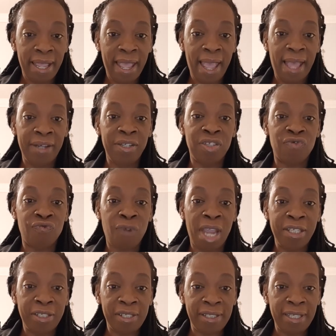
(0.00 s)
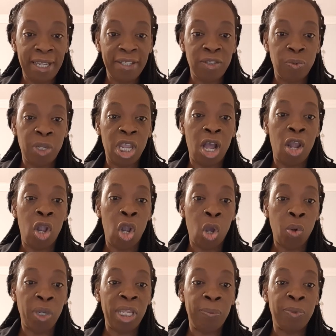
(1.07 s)
and his righteousness, we
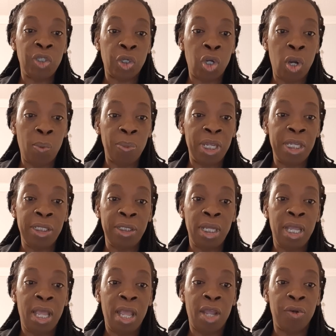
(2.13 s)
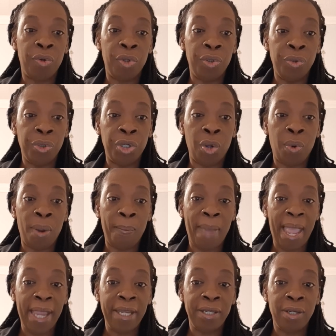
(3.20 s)
allow him to come in and renew in our
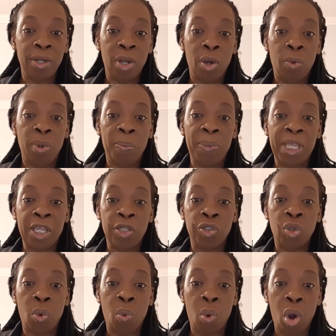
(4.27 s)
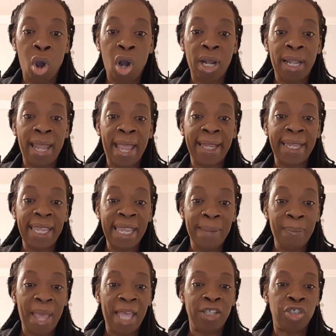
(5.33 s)
mind. We begin to walk like
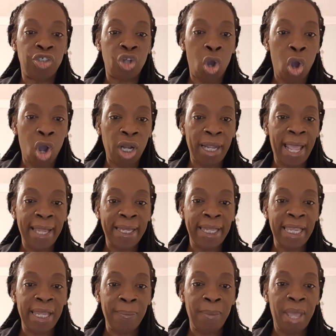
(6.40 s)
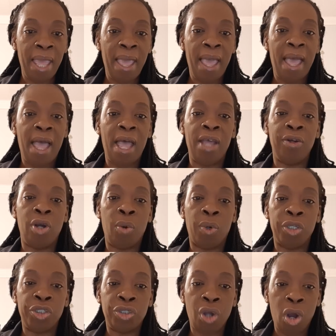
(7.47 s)
him and talk like him, and our
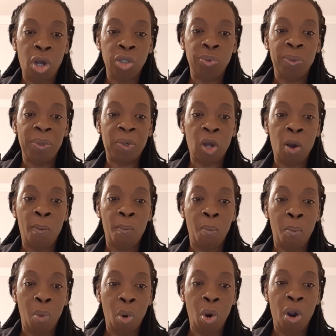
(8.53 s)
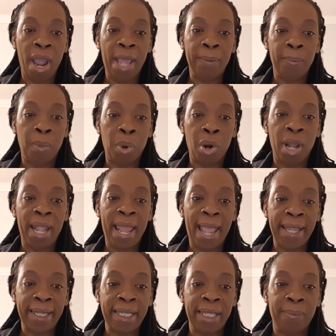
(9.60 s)
thought will come more and more
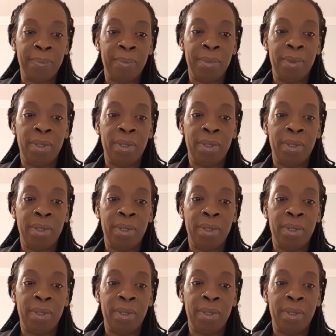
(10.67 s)
like him